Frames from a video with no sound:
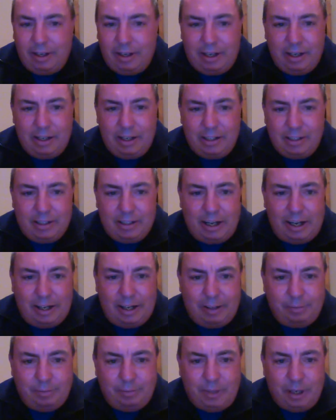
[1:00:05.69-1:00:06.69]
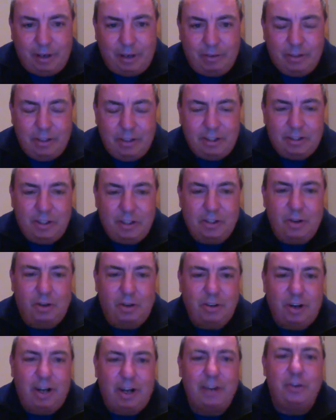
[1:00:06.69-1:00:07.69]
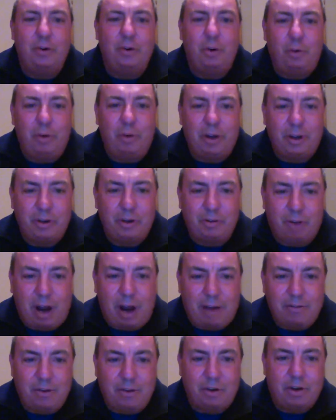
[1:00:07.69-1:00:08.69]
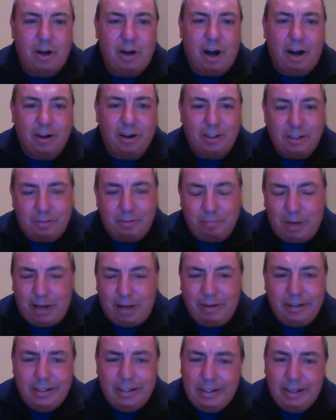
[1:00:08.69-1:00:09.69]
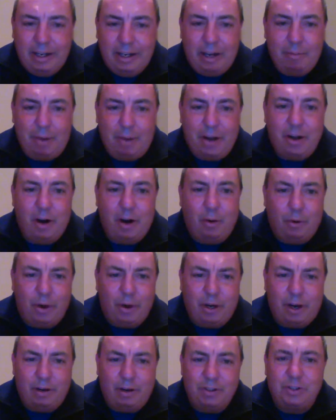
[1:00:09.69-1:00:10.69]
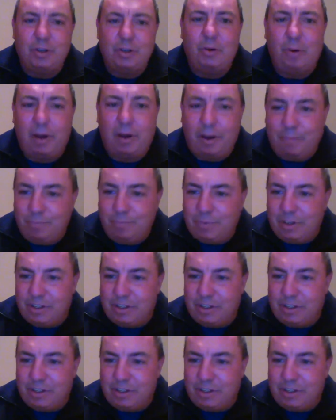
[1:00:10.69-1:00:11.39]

It's just don't try to do it while you're driving your car, because it might not work out so well.